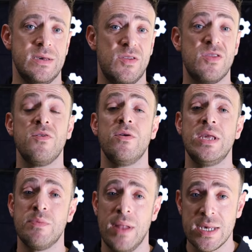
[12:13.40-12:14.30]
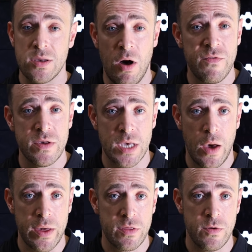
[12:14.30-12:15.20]
to 30 plus offers
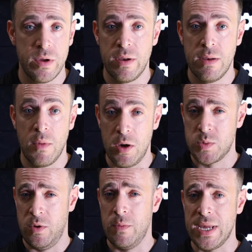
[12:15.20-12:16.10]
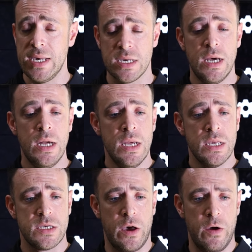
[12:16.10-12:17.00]
going through in most properties.
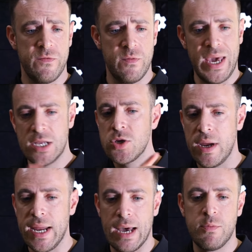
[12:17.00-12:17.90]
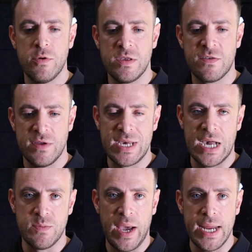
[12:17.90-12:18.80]
So for me, trending upwards for
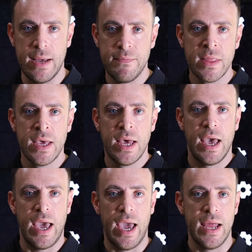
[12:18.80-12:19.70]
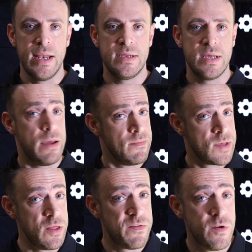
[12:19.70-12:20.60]
Tasmania. And yeah,
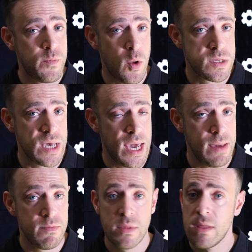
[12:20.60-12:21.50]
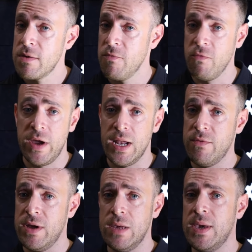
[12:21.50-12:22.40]
got the football team, really,
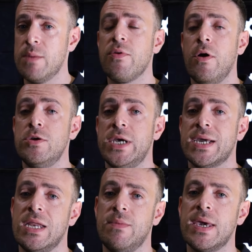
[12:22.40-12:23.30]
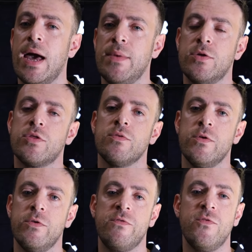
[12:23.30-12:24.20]
really big project going to be coming
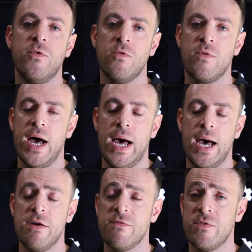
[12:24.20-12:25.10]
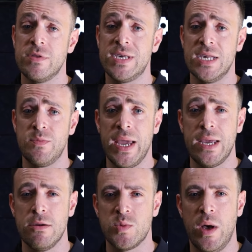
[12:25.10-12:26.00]
through for
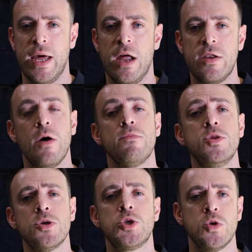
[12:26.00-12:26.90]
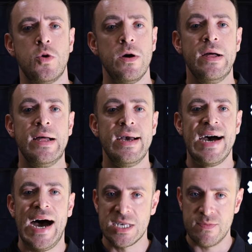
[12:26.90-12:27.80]
Tasmania as well. And I'm not sure
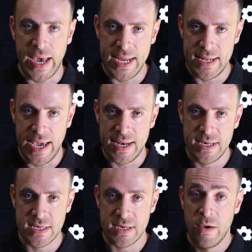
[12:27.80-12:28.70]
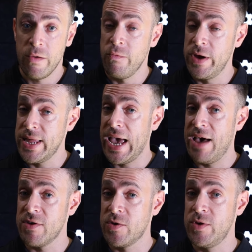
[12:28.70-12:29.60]
us mainlanders really
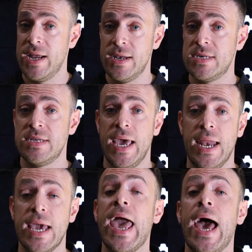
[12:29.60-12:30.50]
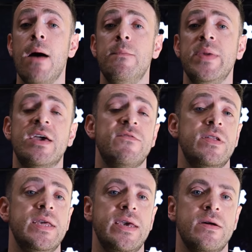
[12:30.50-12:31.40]
have a good understanding how big of a
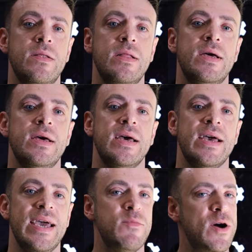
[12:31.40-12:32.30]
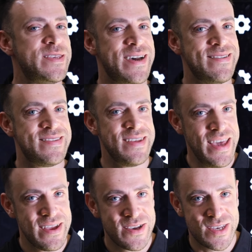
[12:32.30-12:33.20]
deal. It might sound
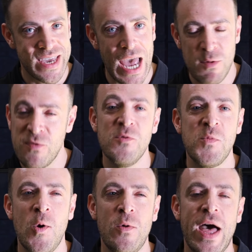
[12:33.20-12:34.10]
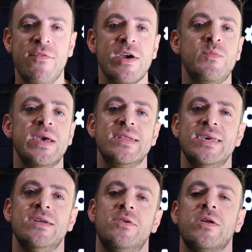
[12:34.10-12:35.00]
silly, just a game of football, having a big
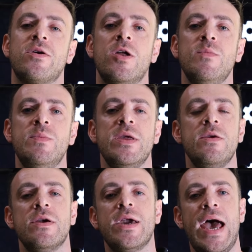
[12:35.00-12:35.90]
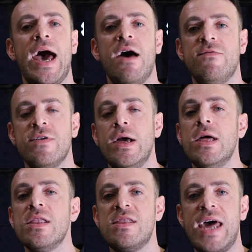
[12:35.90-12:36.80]
deal on an economy, but you're going to have
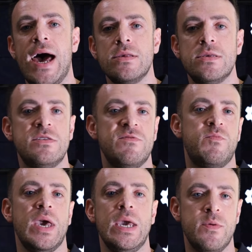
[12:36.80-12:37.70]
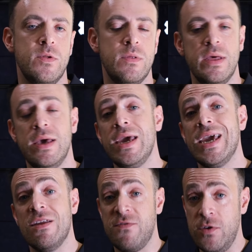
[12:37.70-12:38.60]
thousands of people
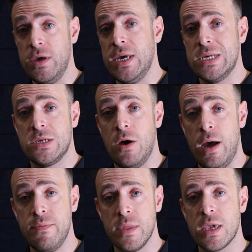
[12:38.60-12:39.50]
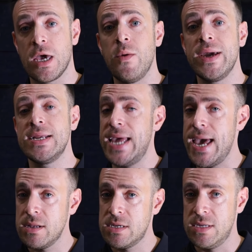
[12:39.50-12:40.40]
in a few years' time going
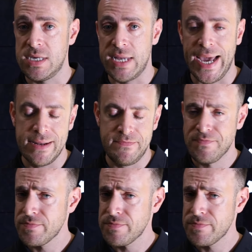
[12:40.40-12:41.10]
down to the state